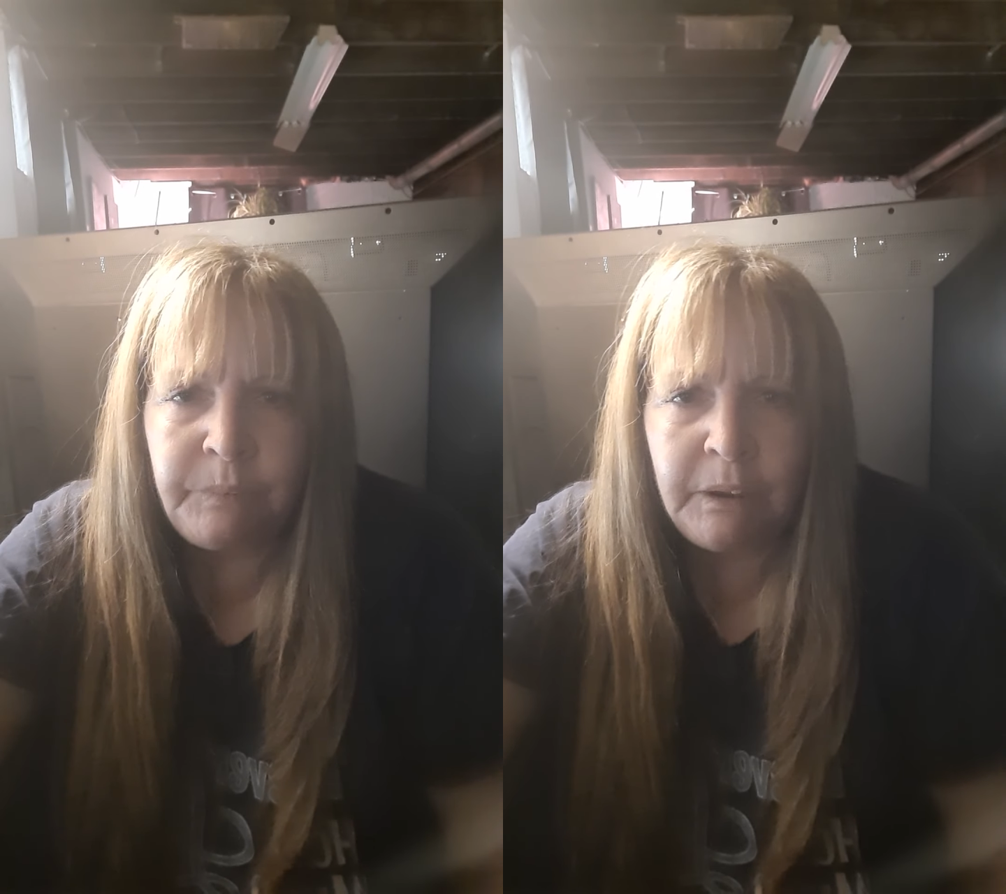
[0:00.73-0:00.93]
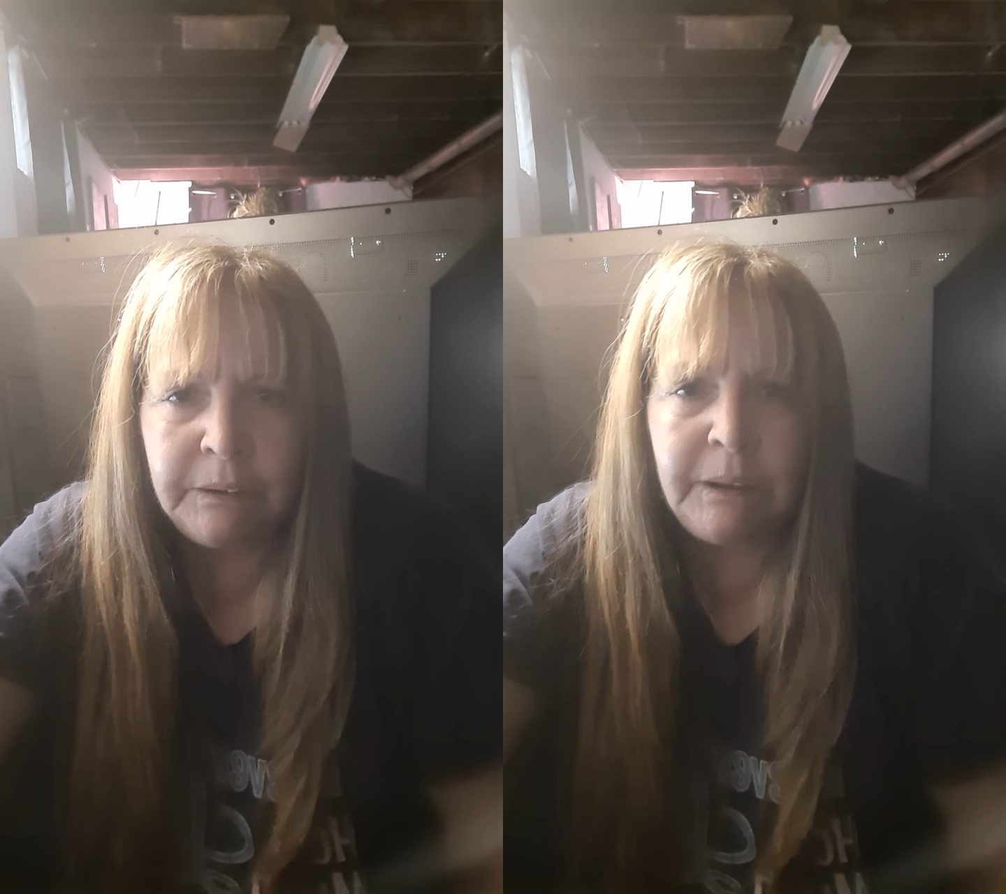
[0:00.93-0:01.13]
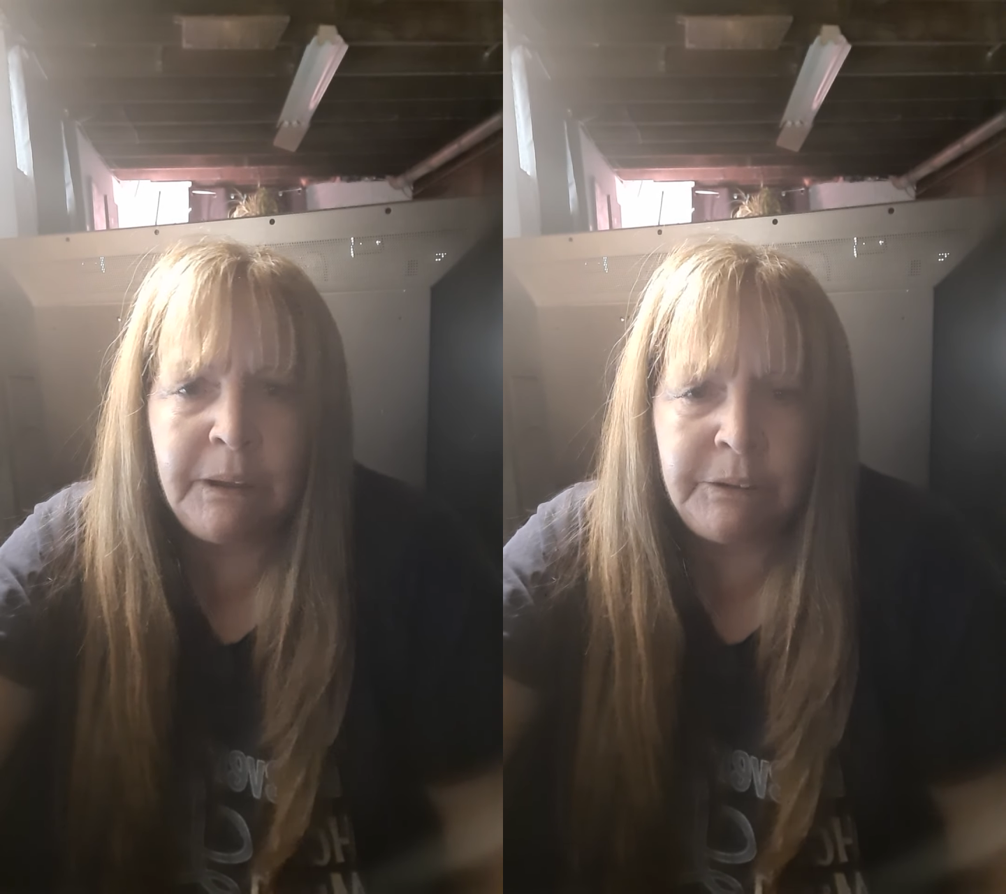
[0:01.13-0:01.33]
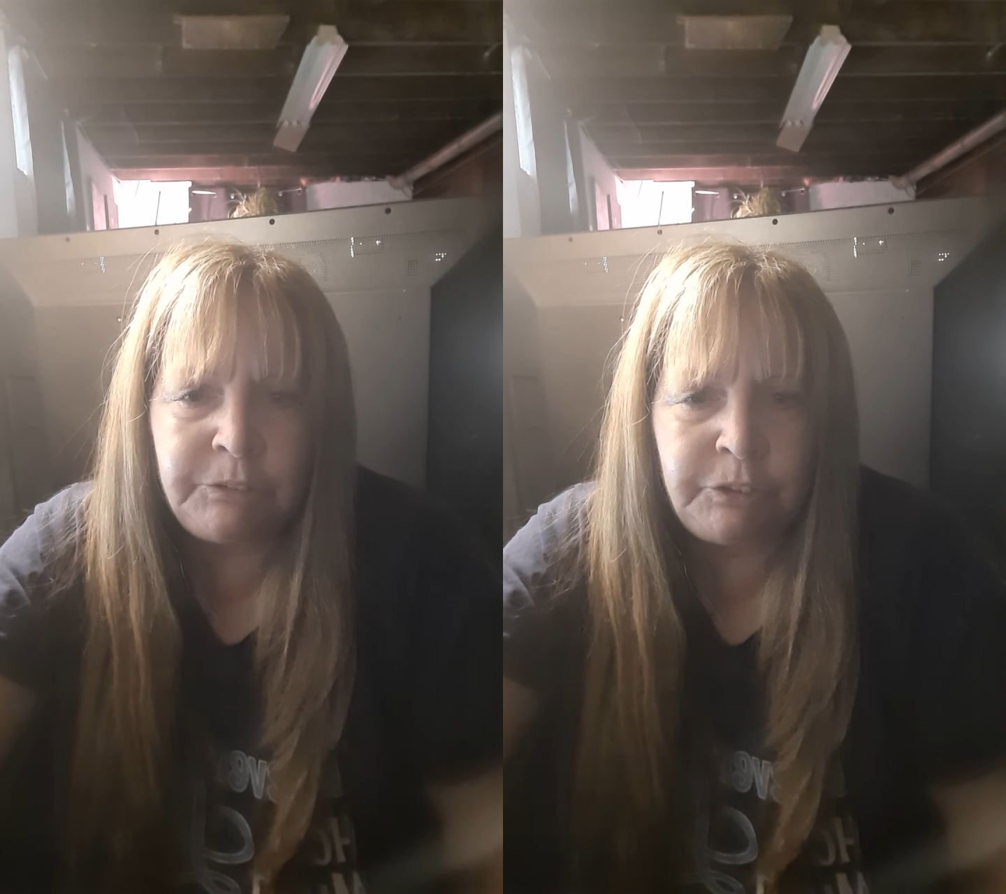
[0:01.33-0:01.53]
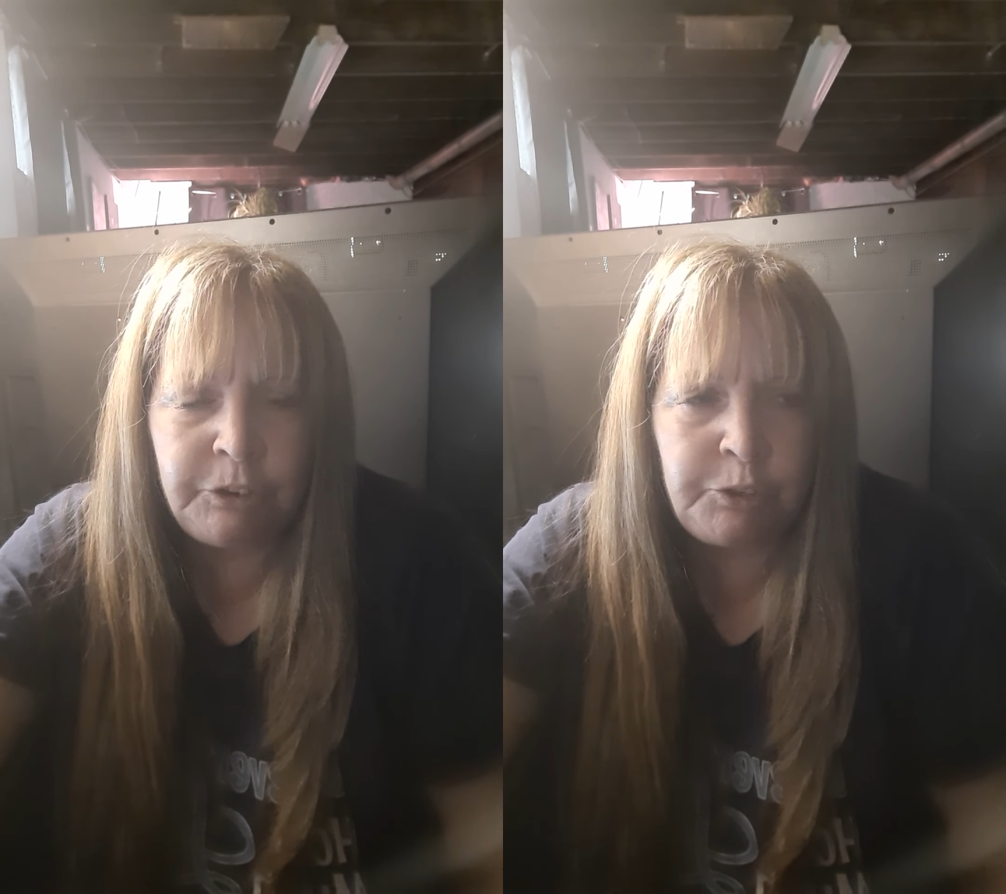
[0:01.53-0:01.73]
Hi
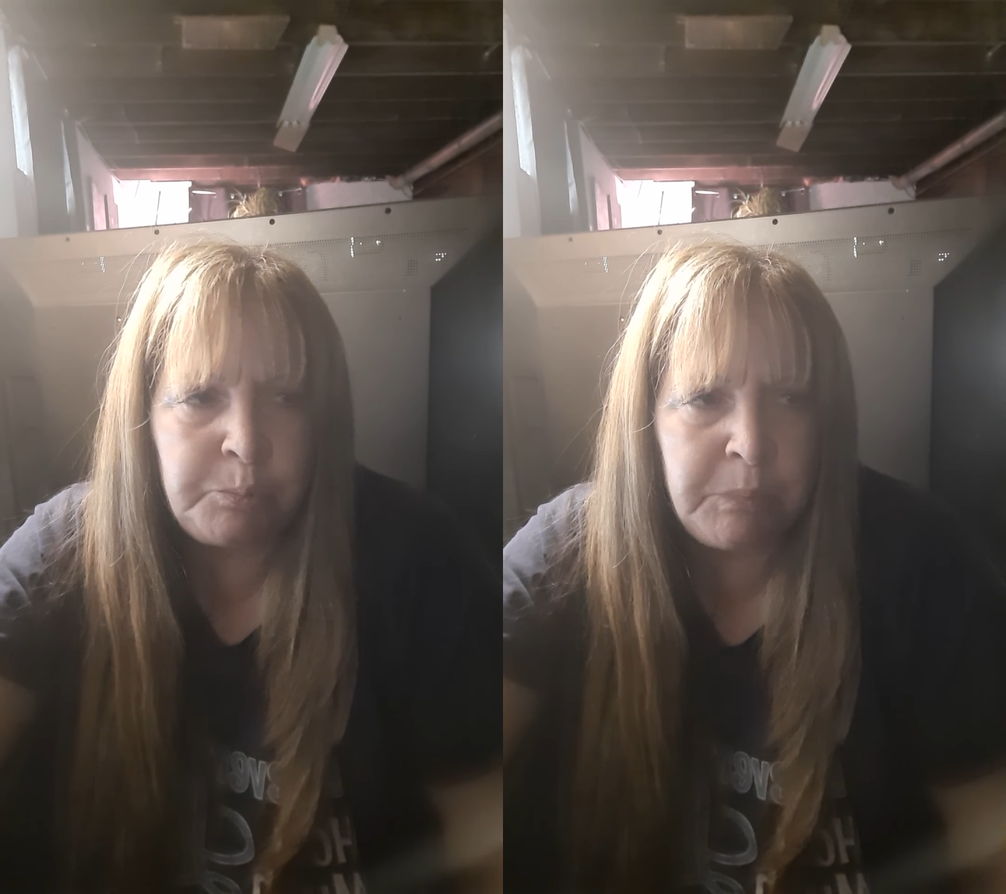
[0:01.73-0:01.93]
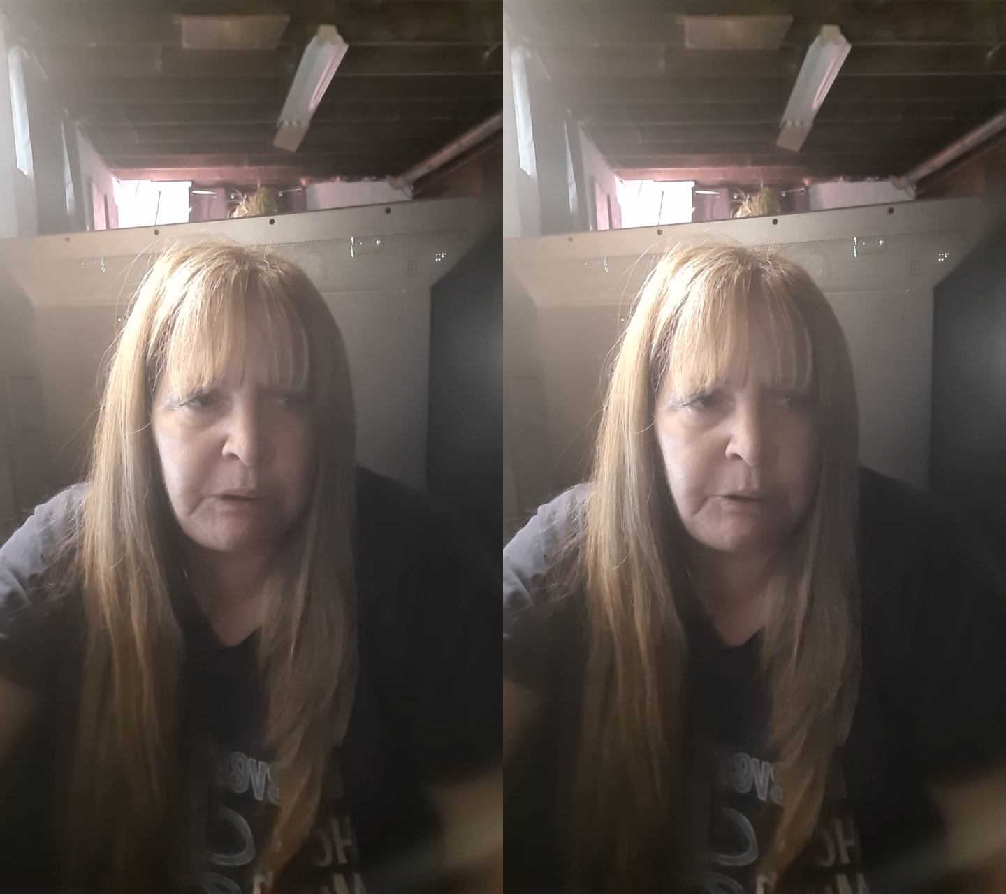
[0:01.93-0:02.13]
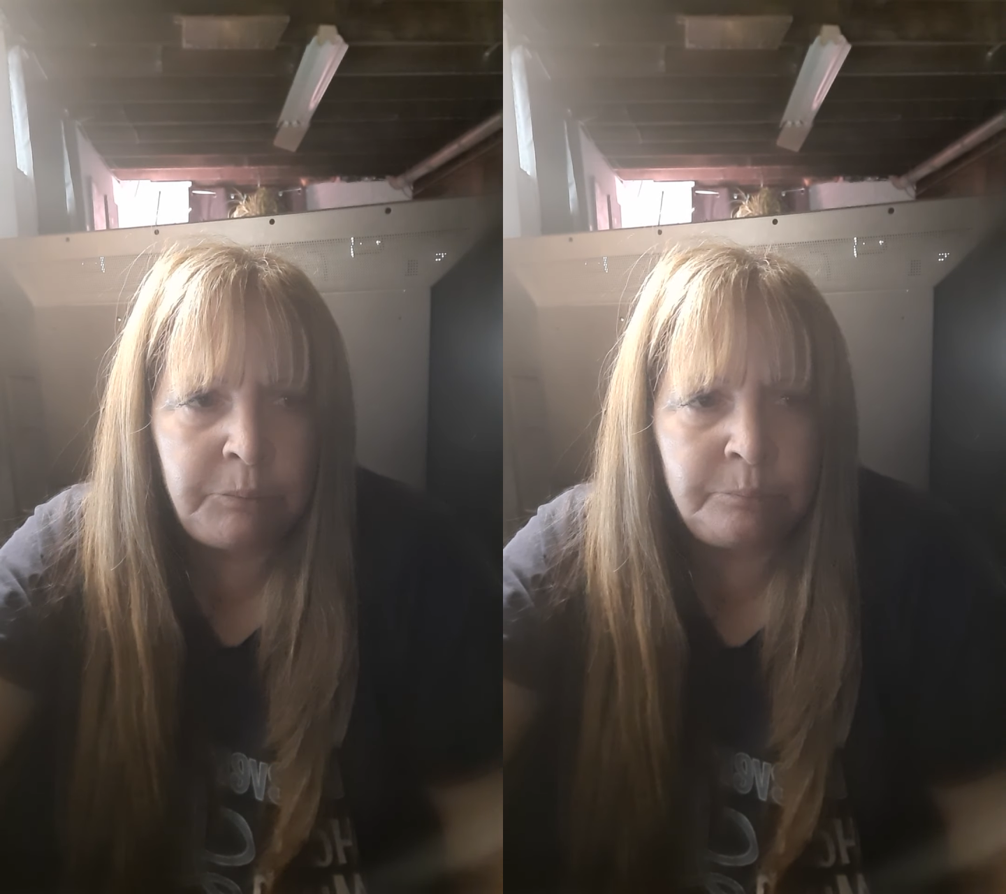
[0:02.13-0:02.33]
guys, it's me.